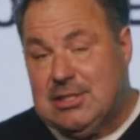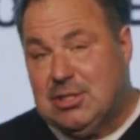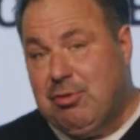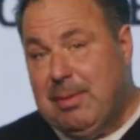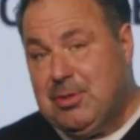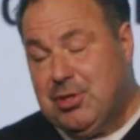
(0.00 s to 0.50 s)

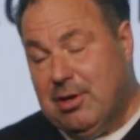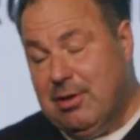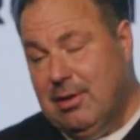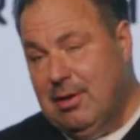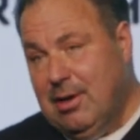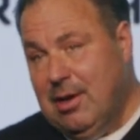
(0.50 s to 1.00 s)
scripture
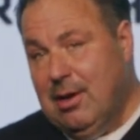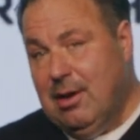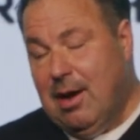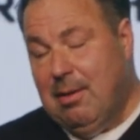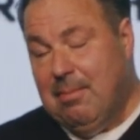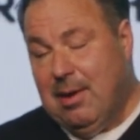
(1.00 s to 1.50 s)

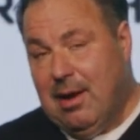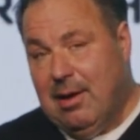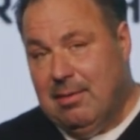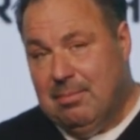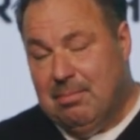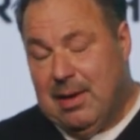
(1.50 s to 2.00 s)
um, uh,
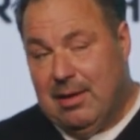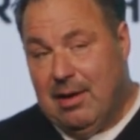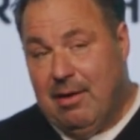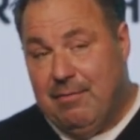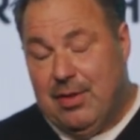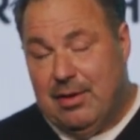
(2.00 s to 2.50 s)
my,
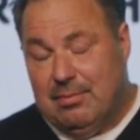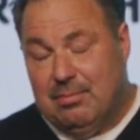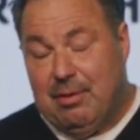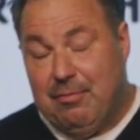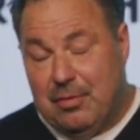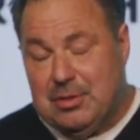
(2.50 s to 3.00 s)
of the, my
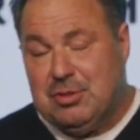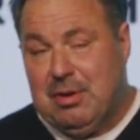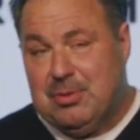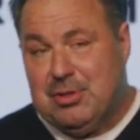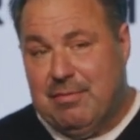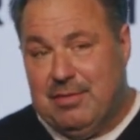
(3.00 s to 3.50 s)
first
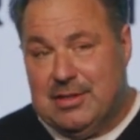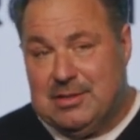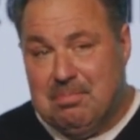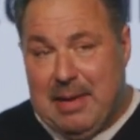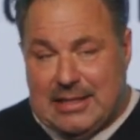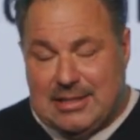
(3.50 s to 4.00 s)
scripture of this
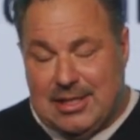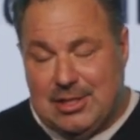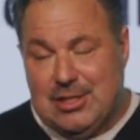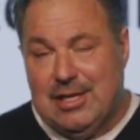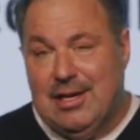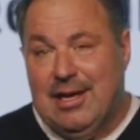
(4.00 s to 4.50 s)
message
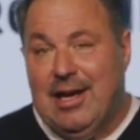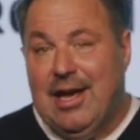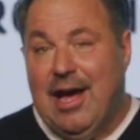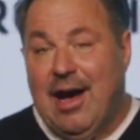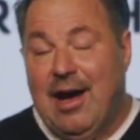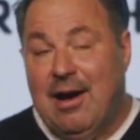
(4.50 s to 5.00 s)

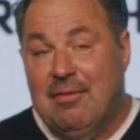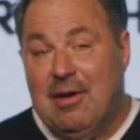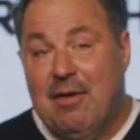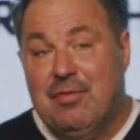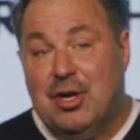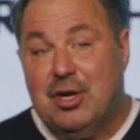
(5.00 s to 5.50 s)
uh,
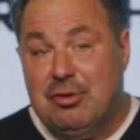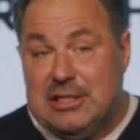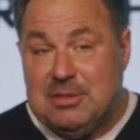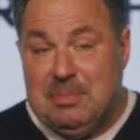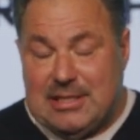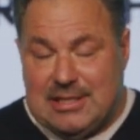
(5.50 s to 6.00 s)
of the
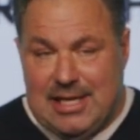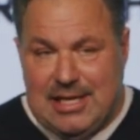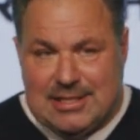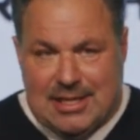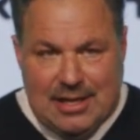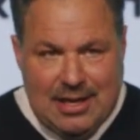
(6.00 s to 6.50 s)
Christmas
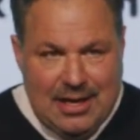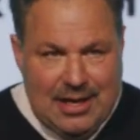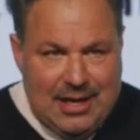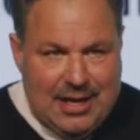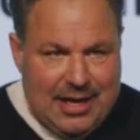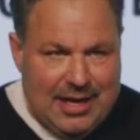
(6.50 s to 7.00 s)
season
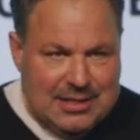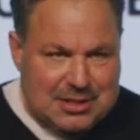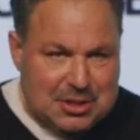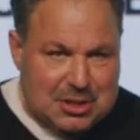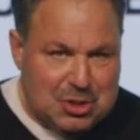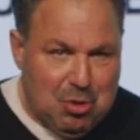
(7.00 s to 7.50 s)
is the
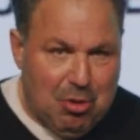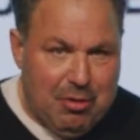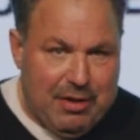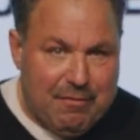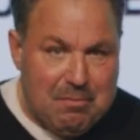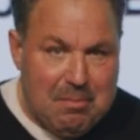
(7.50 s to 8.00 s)
story
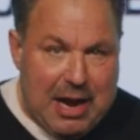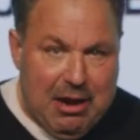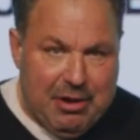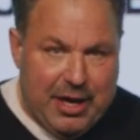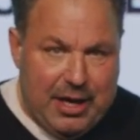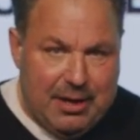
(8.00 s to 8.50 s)
of
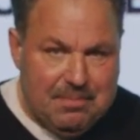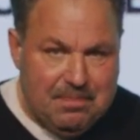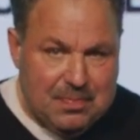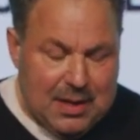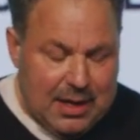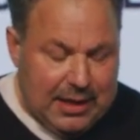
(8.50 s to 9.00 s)
Mary
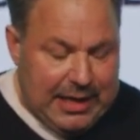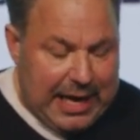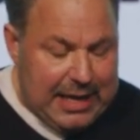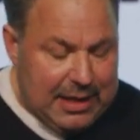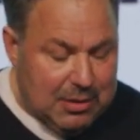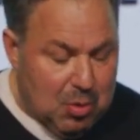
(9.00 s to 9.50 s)

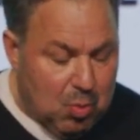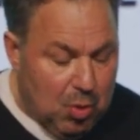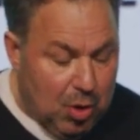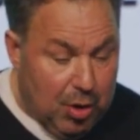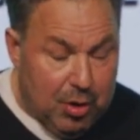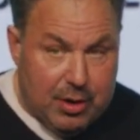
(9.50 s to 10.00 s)
getting the
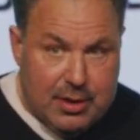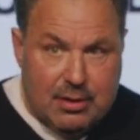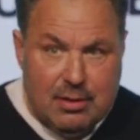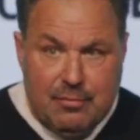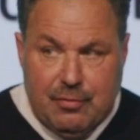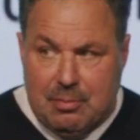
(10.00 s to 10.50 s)
word
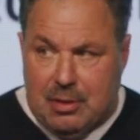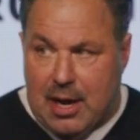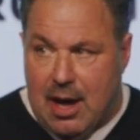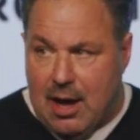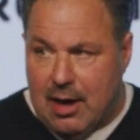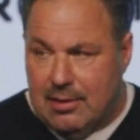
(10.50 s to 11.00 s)
from
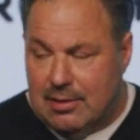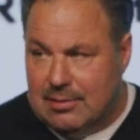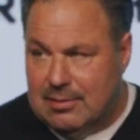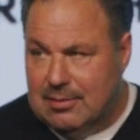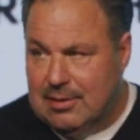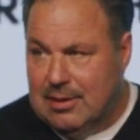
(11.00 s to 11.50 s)
God.
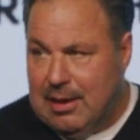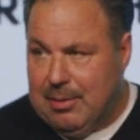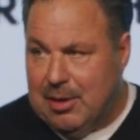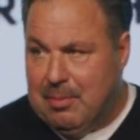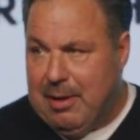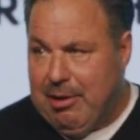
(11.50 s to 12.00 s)
How many
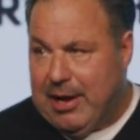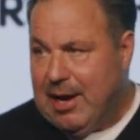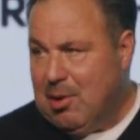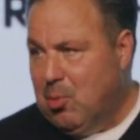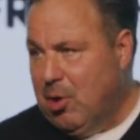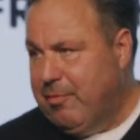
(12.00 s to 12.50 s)
know Mary got a
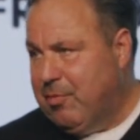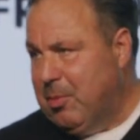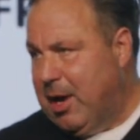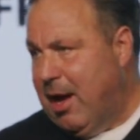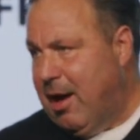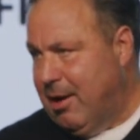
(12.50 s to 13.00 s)
word from
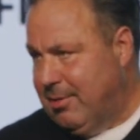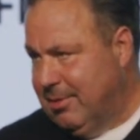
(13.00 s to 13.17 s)
God?